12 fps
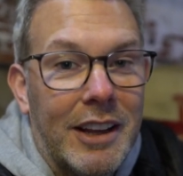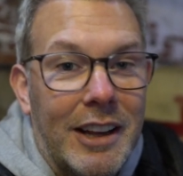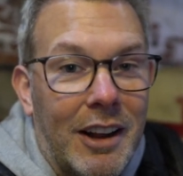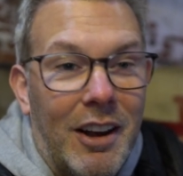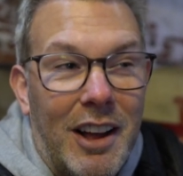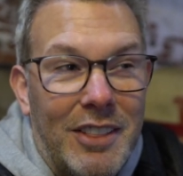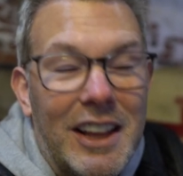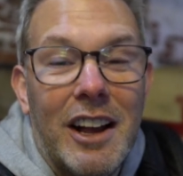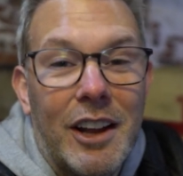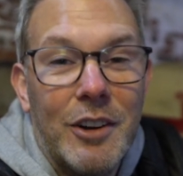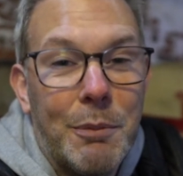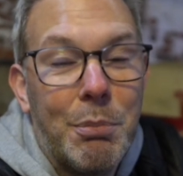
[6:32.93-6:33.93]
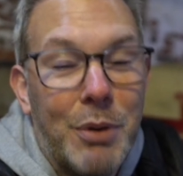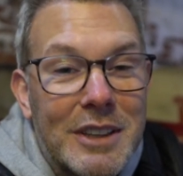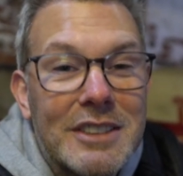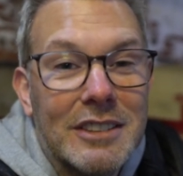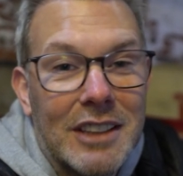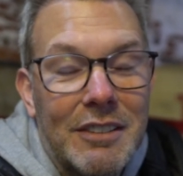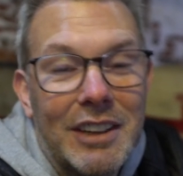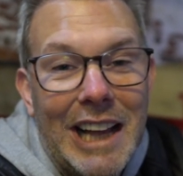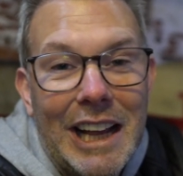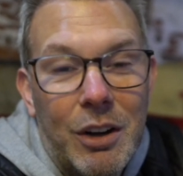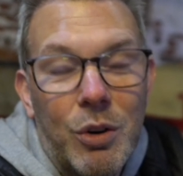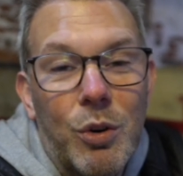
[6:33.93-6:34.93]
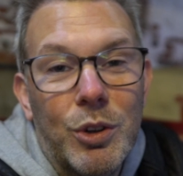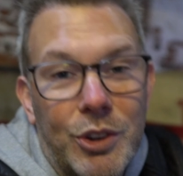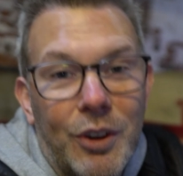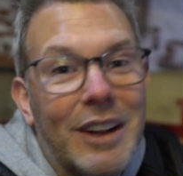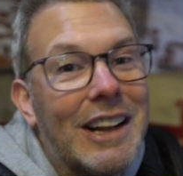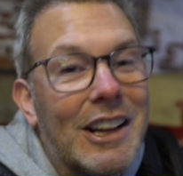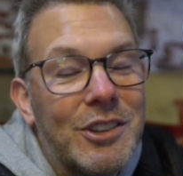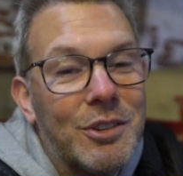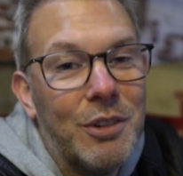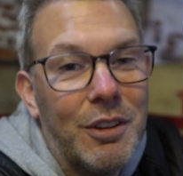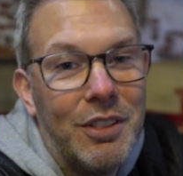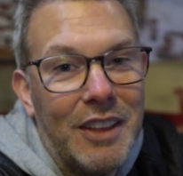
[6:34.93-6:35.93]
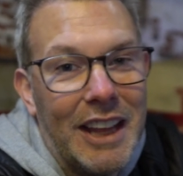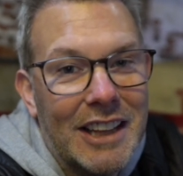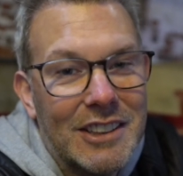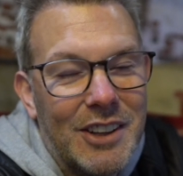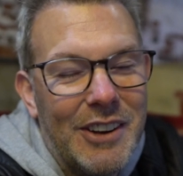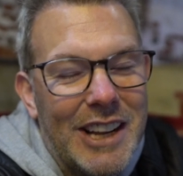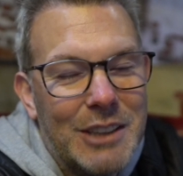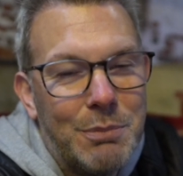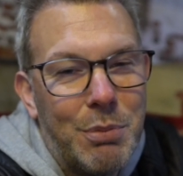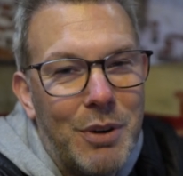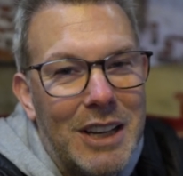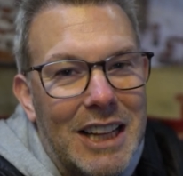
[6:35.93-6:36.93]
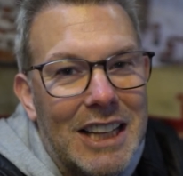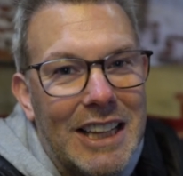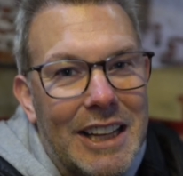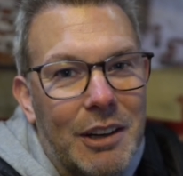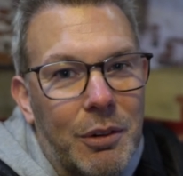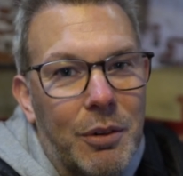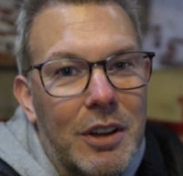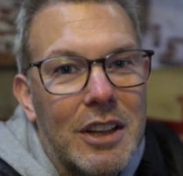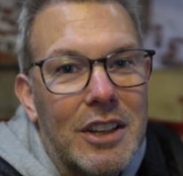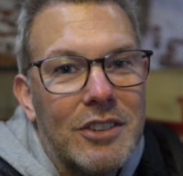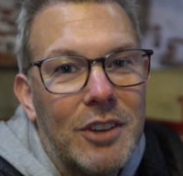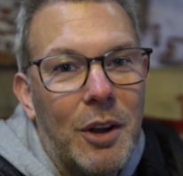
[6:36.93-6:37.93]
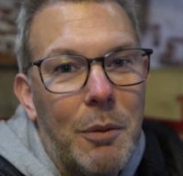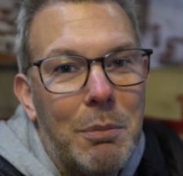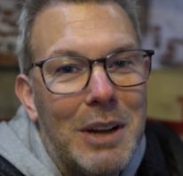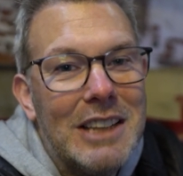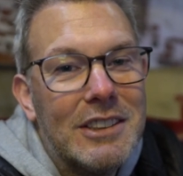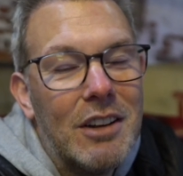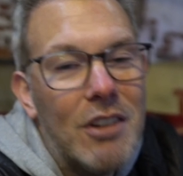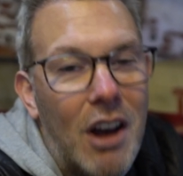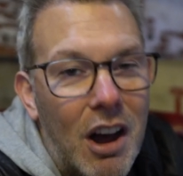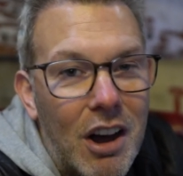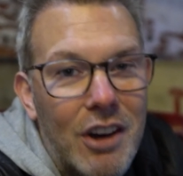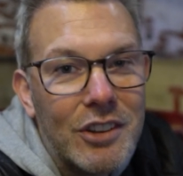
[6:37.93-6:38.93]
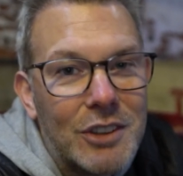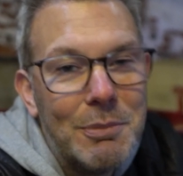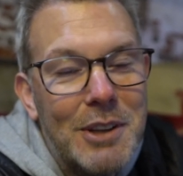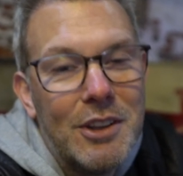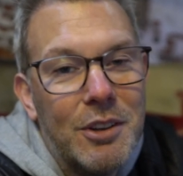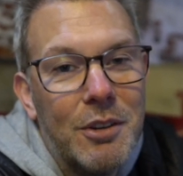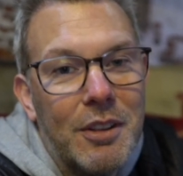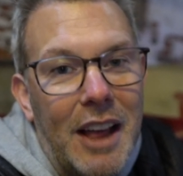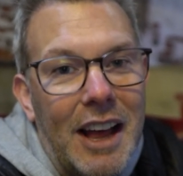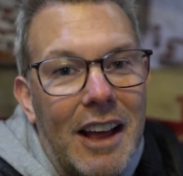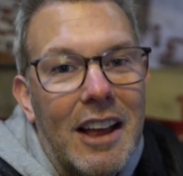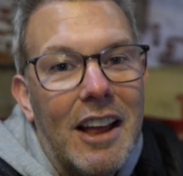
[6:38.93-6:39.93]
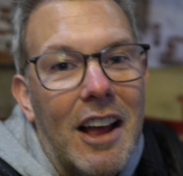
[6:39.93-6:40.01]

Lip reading: You know, I think I go to prison if I get caught doing that sort of thing. So it's pretty illegal. So please don't ask me to do that.